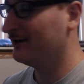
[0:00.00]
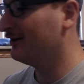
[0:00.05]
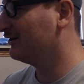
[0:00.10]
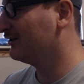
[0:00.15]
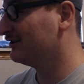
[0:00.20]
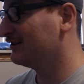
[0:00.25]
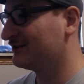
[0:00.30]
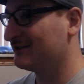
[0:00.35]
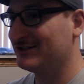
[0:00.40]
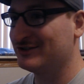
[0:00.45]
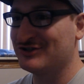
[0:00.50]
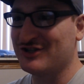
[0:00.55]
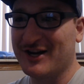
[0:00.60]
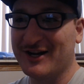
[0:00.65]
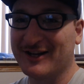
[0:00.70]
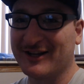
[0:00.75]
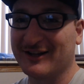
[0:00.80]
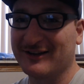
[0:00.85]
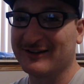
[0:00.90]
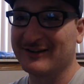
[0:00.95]
Oh, it's a
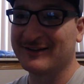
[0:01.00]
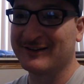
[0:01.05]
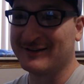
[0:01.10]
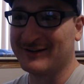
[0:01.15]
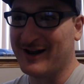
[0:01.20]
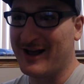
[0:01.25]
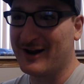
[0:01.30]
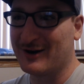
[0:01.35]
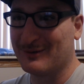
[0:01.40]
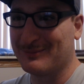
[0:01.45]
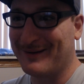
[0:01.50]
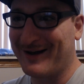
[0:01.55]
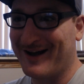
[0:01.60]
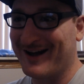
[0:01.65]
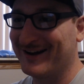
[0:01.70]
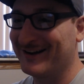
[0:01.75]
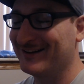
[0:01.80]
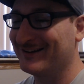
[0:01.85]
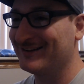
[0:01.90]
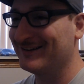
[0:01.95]
cheetah, it's an
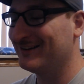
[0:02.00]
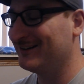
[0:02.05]
Autobot.